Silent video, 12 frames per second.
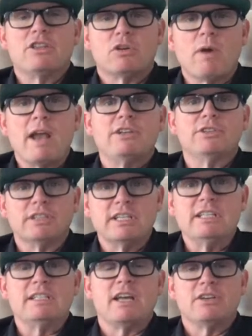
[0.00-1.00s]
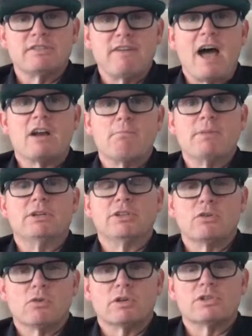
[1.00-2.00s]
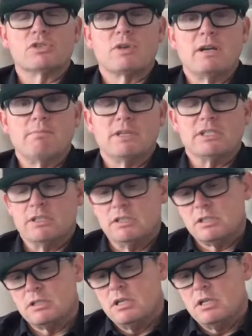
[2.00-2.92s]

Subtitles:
the granular details of how to build and orchestrate a business.